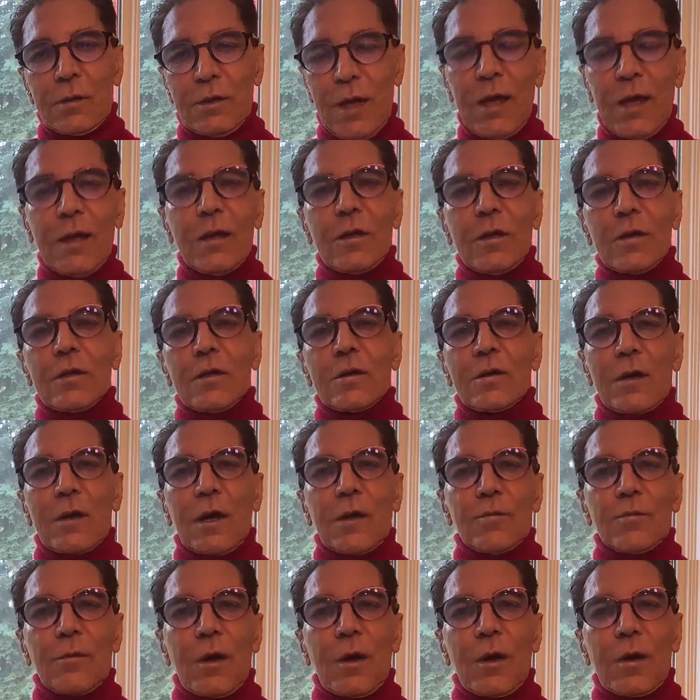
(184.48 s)
Taylor.
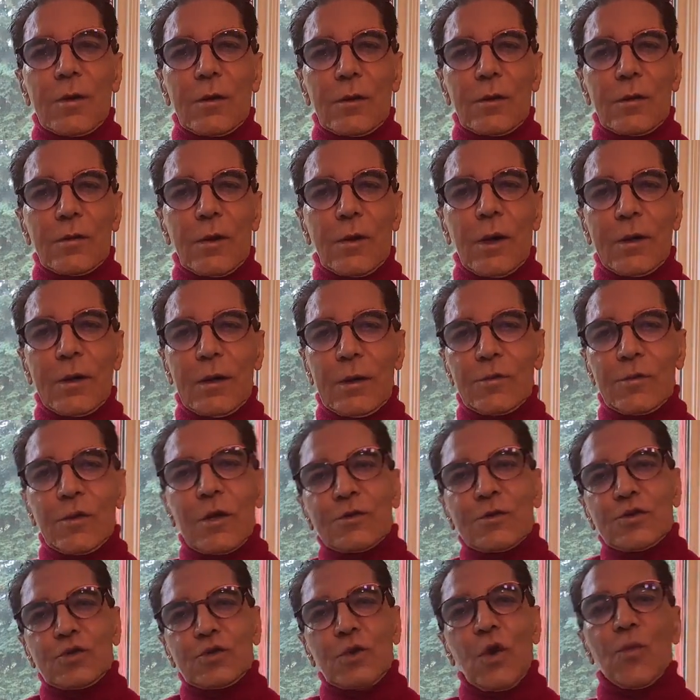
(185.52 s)
There
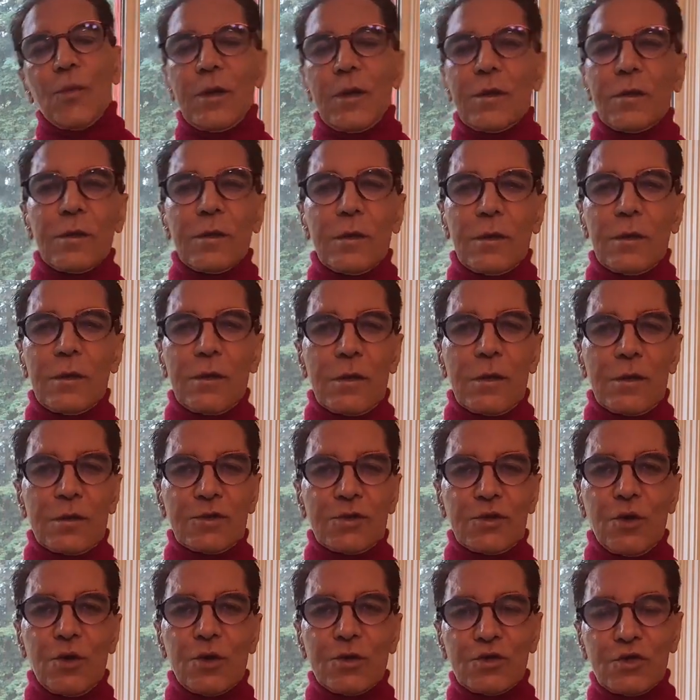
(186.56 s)
are so many in the
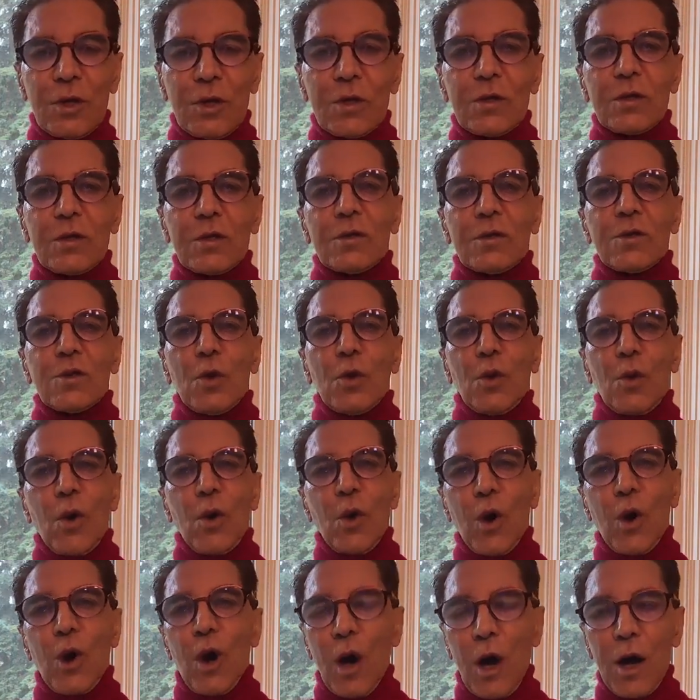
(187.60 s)
surgery, in the
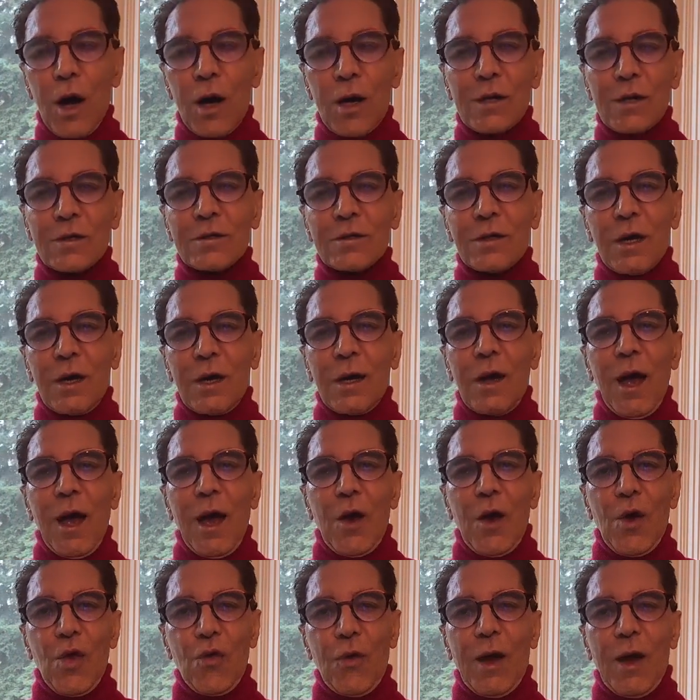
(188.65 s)
OR,
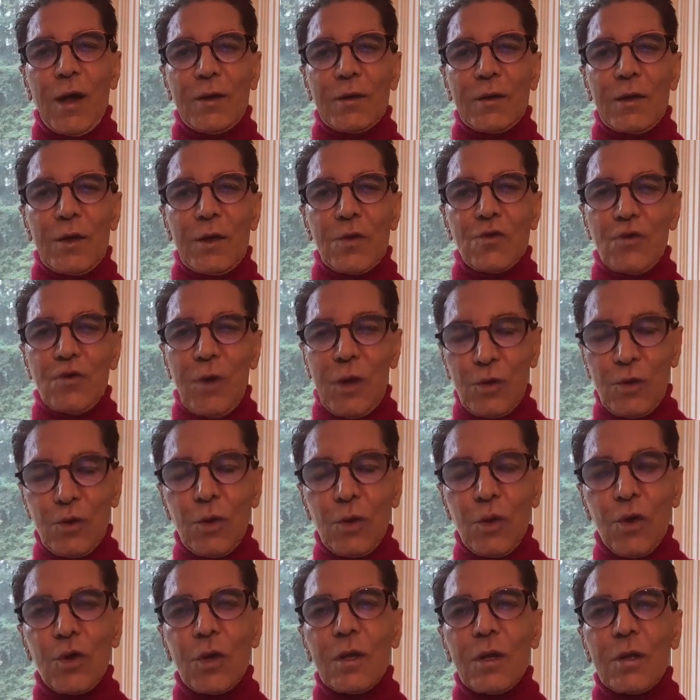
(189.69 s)
that
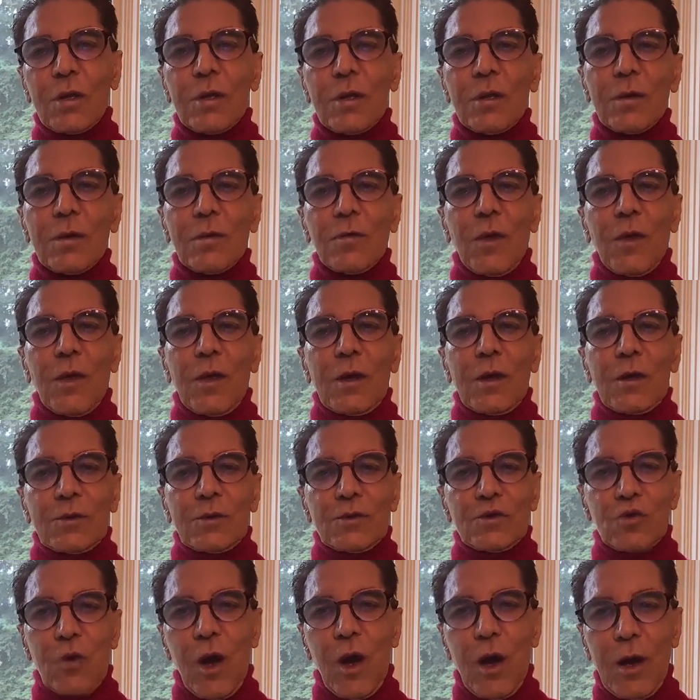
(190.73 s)
regularly
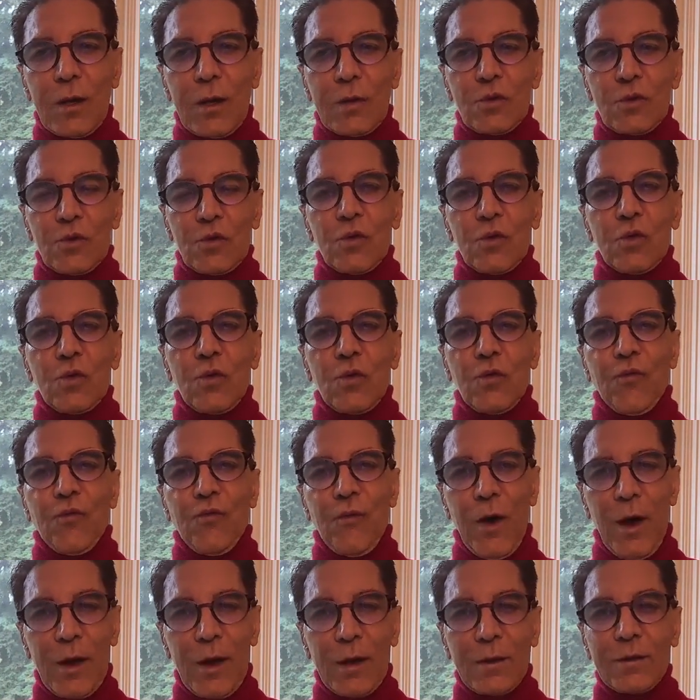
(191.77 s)
try to
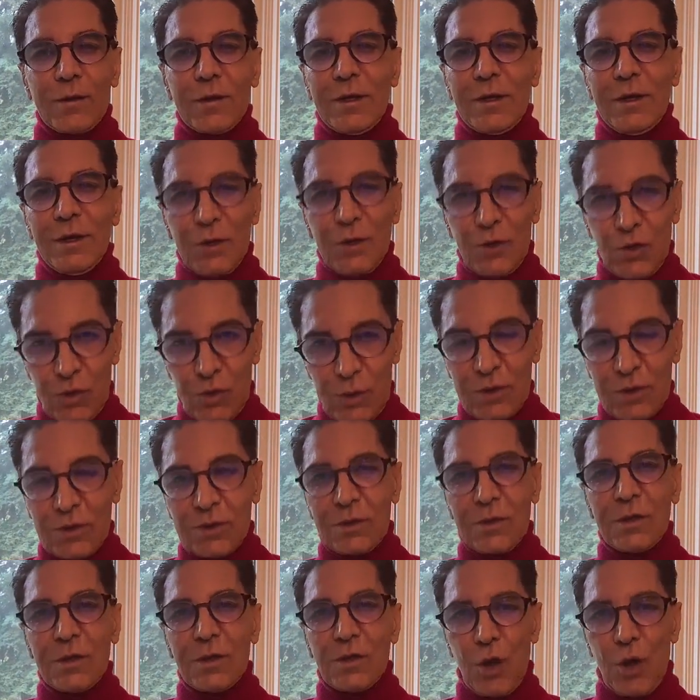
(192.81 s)
find
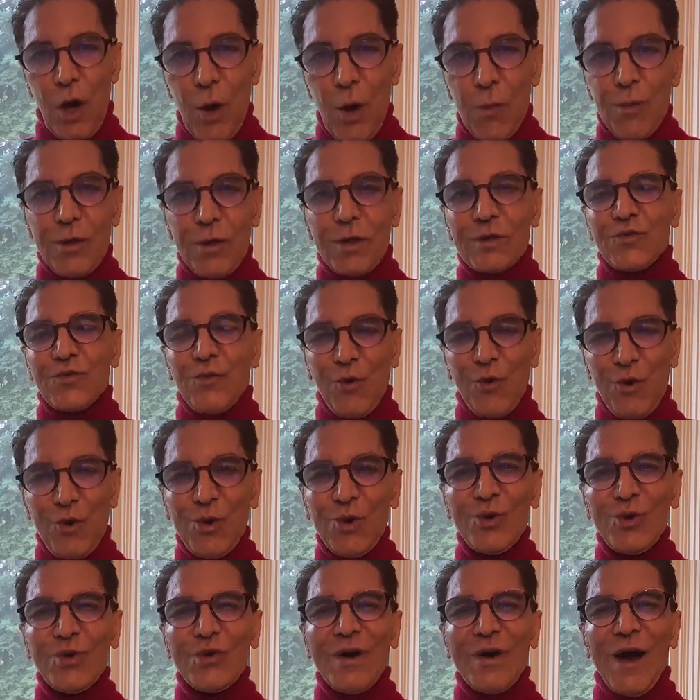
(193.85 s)
interesting topics for
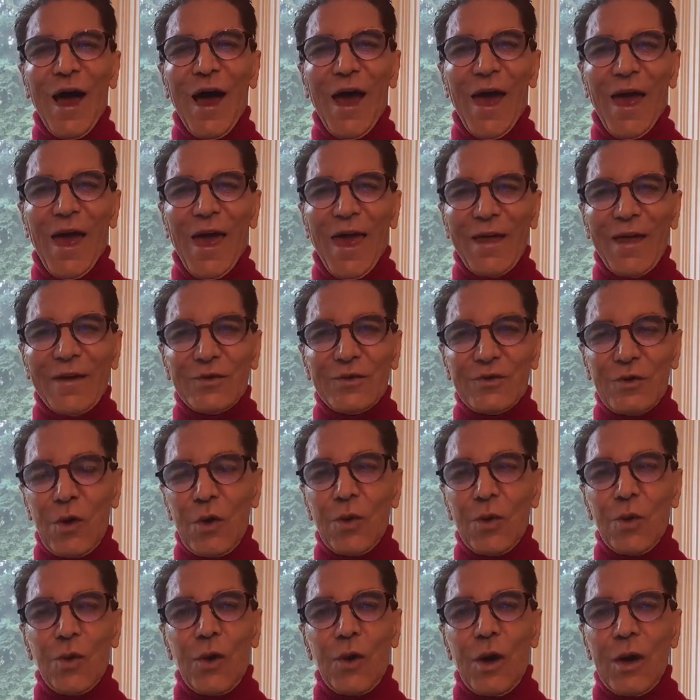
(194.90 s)
you.
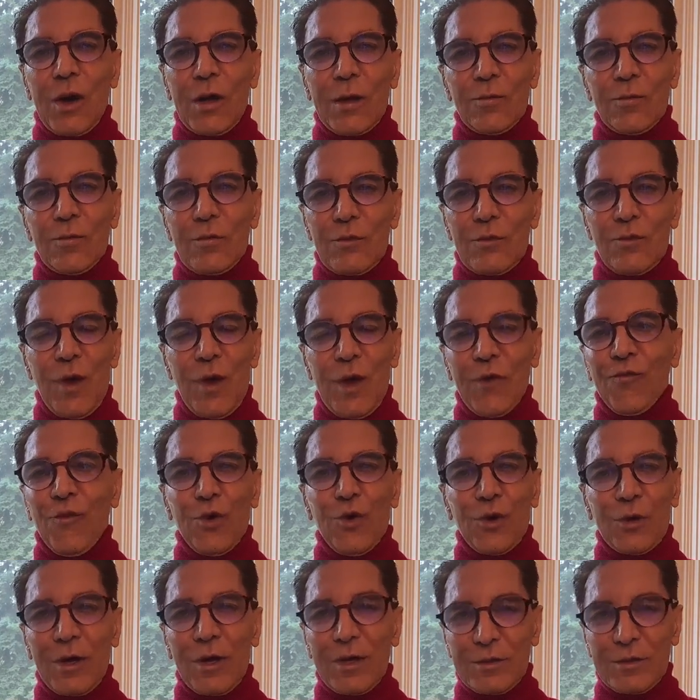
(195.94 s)
So I may
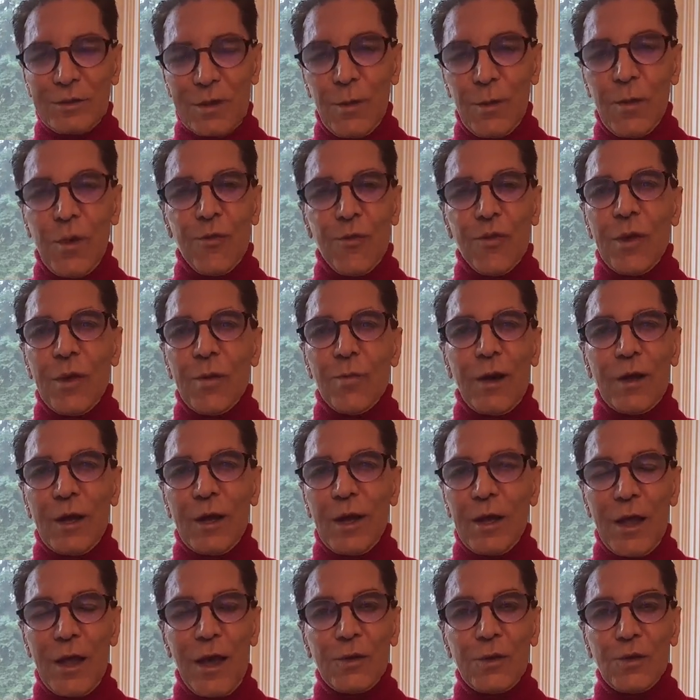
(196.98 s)
forget some of them, but
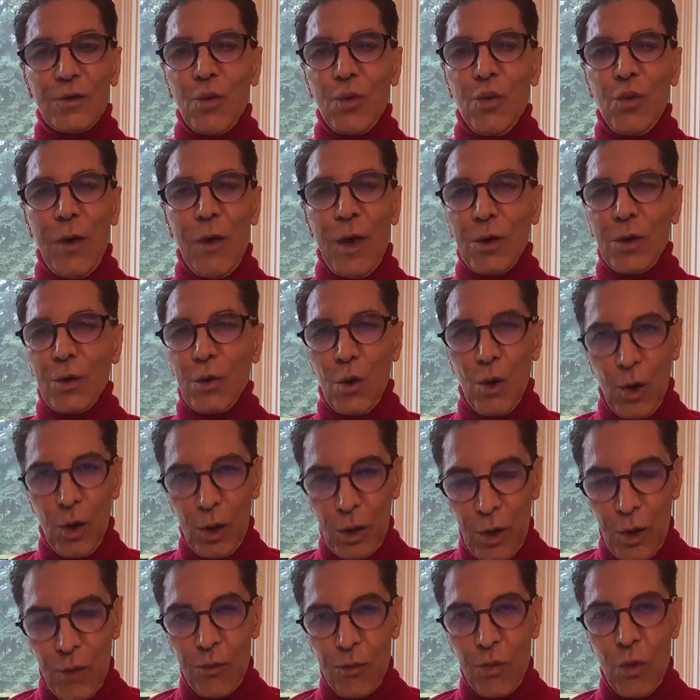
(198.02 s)
I like to thank
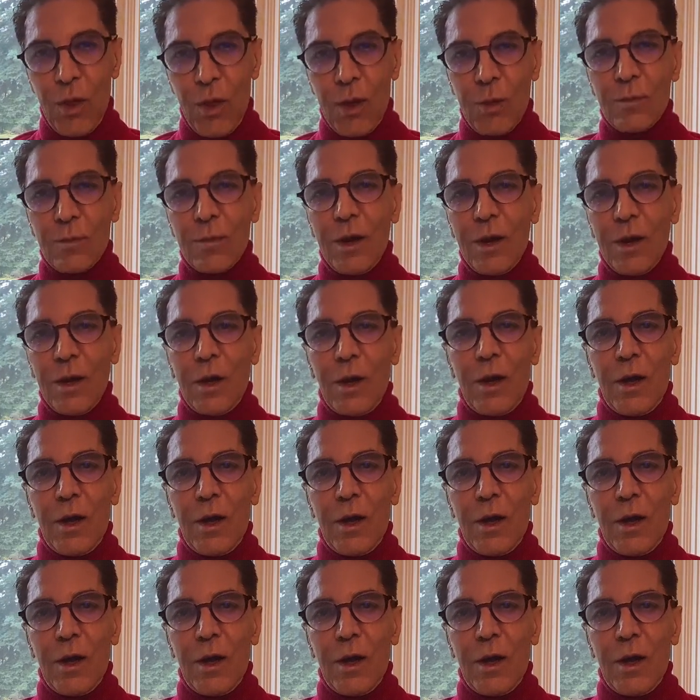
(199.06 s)
all of them